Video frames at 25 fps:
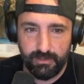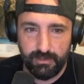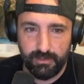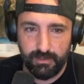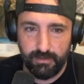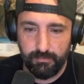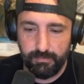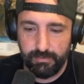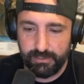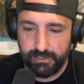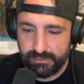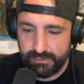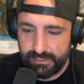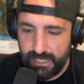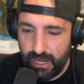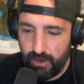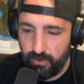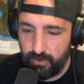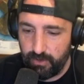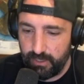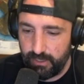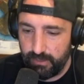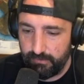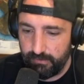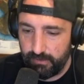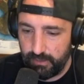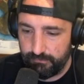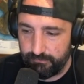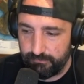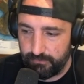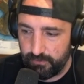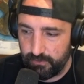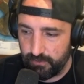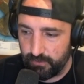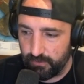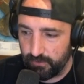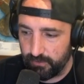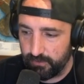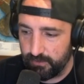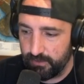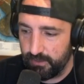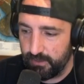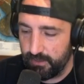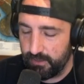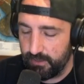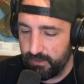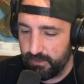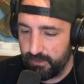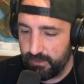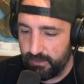Because now if you
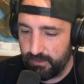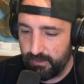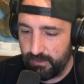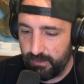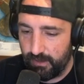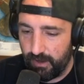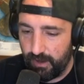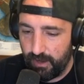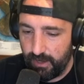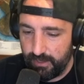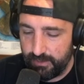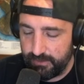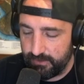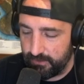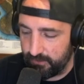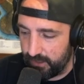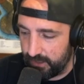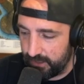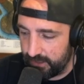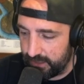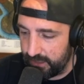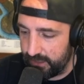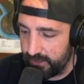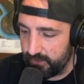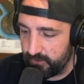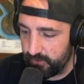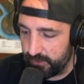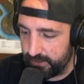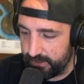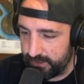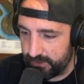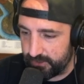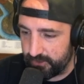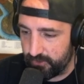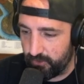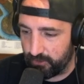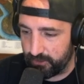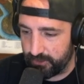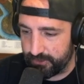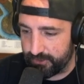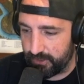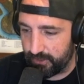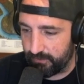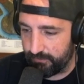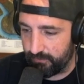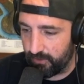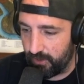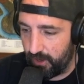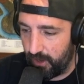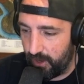can get into a Discord
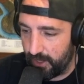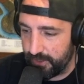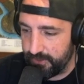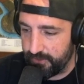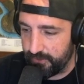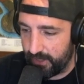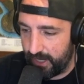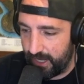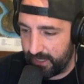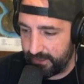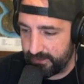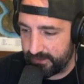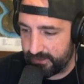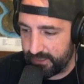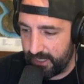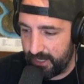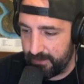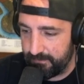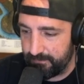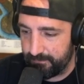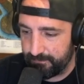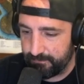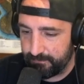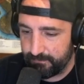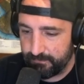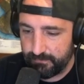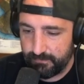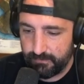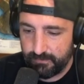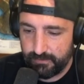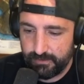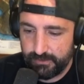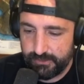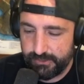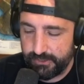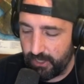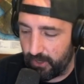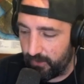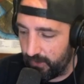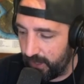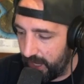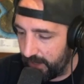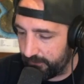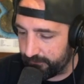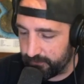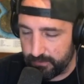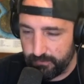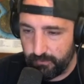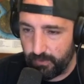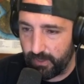server on your headset, so
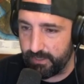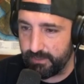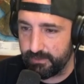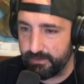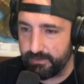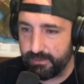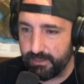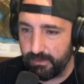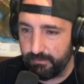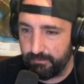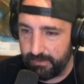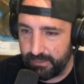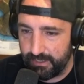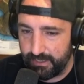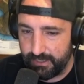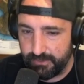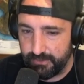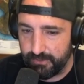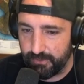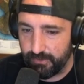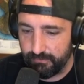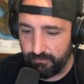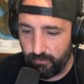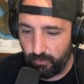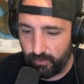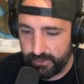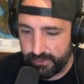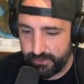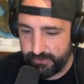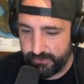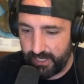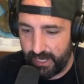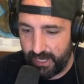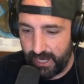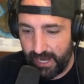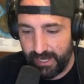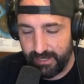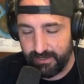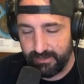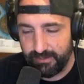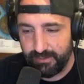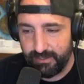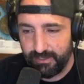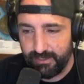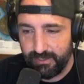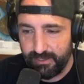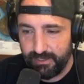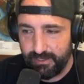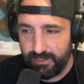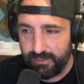everyone can be in your voice chat.
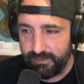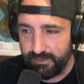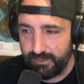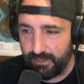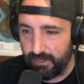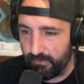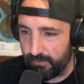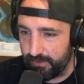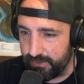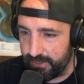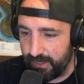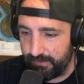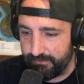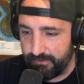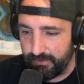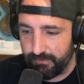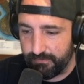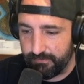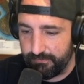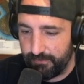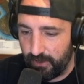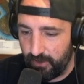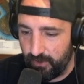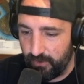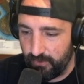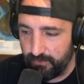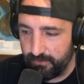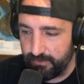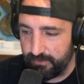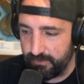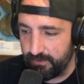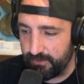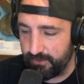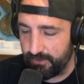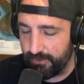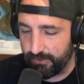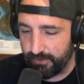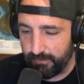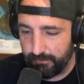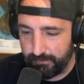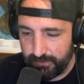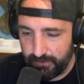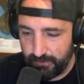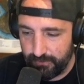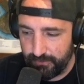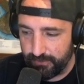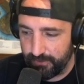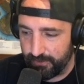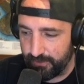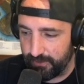You know, whether you have your phone, your
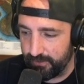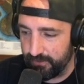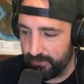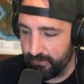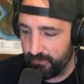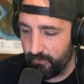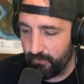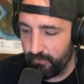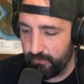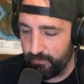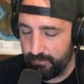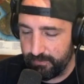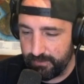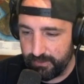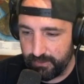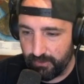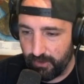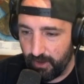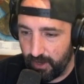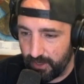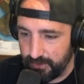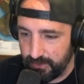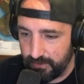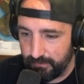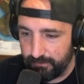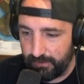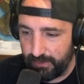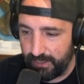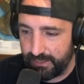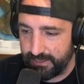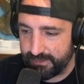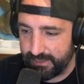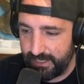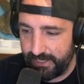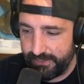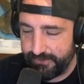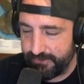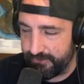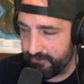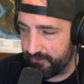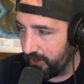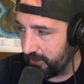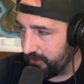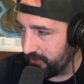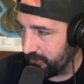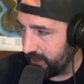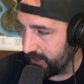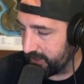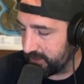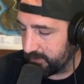computer, you're on your PlayStation, you're on
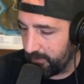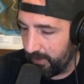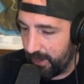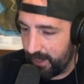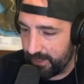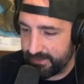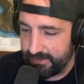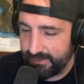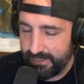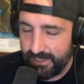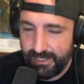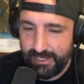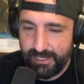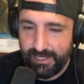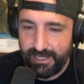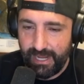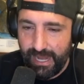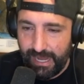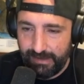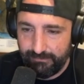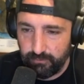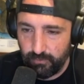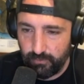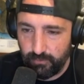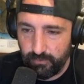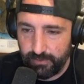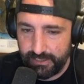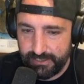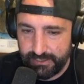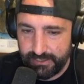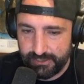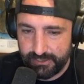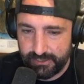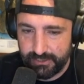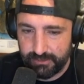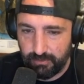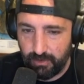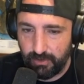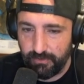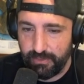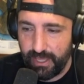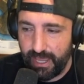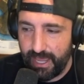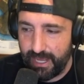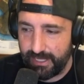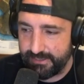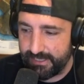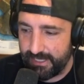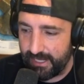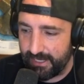your Xbox, everyone can just throw the
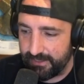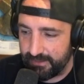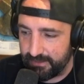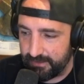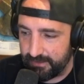headset into the